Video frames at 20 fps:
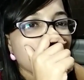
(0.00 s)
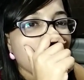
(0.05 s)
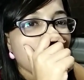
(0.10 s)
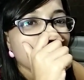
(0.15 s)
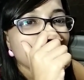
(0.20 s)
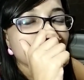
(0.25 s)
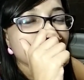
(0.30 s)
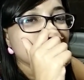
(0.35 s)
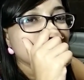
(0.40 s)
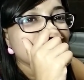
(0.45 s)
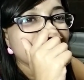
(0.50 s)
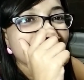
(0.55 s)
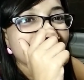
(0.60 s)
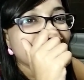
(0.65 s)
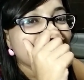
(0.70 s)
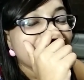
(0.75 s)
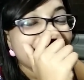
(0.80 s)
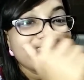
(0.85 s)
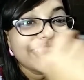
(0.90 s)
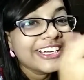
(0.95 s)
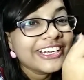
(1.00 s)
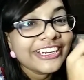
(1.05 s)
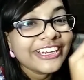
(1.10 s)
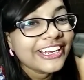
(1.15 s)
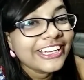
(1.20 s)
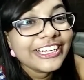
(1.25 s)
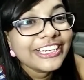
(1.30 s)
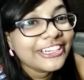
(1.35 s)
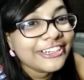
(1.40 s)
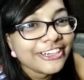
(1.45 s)
I was
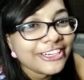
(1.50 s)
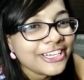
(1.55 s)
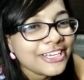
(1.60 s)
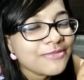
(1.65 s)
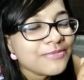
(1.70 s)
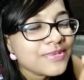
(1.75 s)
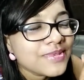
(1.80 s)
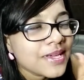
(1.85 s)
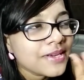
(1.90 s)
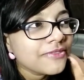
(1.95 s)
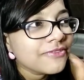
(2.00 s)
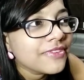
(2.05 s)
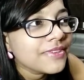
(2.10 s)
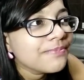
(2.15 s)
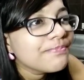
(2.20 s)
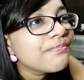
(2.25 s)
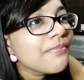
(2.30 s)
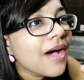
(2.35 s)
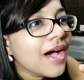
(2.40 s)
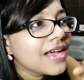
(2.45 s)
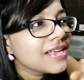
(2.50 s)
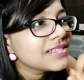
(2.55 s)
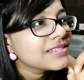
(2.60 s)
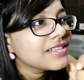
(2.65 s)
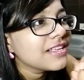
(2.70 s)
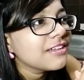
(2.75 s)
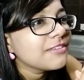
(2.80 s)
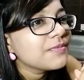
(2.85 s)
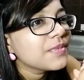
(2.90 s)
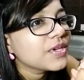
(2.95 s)
really upset with
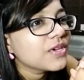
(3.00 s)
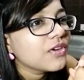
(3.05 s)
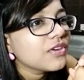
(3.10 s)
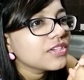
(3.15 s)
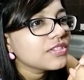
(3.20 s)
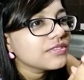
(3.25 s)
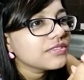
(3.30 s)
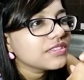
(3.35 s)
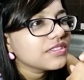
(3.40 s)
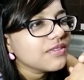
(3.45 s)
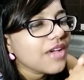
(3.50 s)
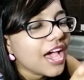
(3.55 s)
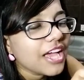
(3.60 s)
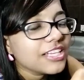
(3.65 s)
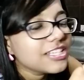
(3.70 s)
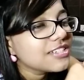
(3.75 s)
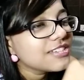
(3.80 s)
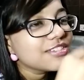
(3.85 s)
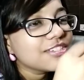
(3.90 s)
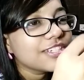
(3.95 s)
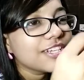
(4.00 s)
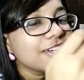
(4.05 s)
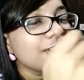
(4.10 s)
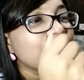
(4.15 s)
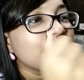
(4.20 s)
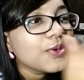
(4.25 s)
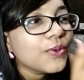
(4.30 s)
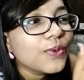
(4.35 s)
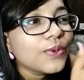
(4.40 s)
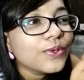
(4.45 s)
myself, because I just
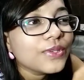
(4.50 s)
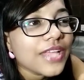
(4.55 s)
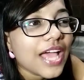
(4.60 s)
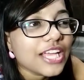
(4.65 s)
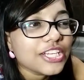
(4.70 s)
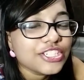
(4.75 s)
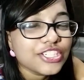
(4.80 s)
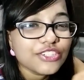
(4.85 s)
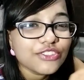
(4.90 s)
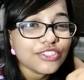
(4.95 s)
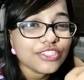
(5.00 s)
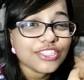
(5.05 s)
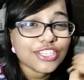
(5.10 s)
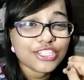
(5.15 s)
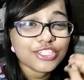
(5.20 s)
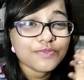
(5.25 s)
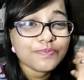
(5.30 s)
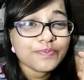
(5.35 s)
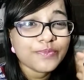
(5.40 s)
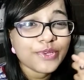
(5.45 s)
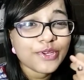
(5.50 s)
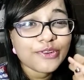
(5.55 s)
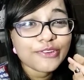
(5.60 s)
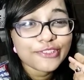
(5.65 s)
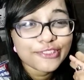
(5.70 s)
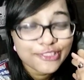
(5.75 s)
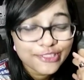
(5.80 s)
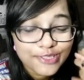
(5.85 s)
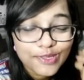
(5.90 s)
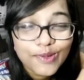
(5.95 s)
didn't know that she was such a
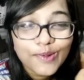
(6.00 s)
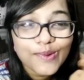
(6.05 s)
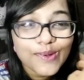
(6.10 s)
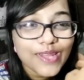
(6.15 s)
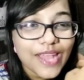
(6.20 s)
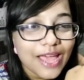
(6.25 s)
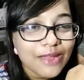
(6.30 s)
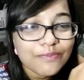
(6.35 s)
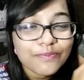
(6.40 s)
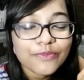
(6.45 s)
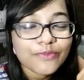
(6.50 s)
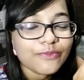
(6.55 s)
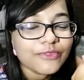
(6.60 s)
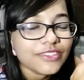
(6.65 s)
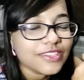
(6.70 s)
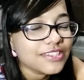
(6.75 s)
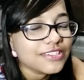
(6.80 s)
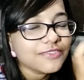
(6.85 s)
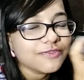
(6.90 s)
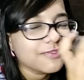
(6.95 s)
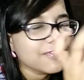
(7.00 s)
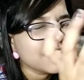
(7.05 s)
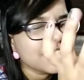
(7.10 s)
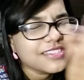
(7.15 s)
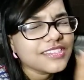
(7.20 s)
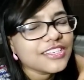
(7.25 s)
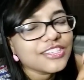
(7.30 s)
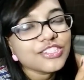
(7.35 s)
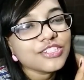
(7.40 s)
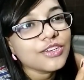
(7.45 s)
pure soul and such
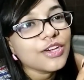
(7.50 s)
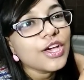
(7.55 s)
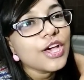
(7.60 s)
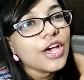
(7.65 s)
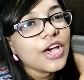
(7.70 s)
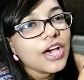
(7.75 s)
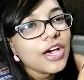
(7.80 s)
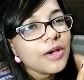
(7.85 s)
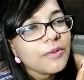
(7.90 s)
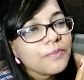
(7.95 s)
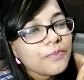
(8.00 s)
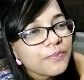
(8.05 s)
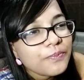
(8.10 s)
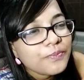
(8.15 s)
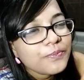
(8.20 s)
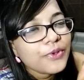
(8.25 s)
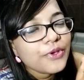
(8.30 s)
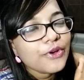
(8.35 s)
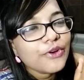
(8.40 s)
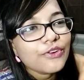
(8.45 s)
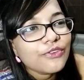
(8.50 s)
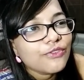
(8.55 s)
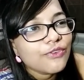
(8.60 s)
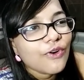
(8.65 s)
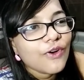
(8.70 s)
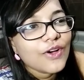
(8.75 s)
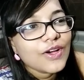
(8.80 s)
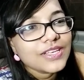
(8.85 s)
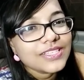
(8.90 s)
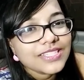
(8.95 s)
a pure
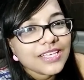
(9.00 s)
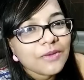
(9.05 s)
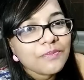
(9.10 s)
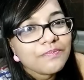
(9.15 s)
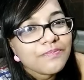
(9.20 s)
voice, a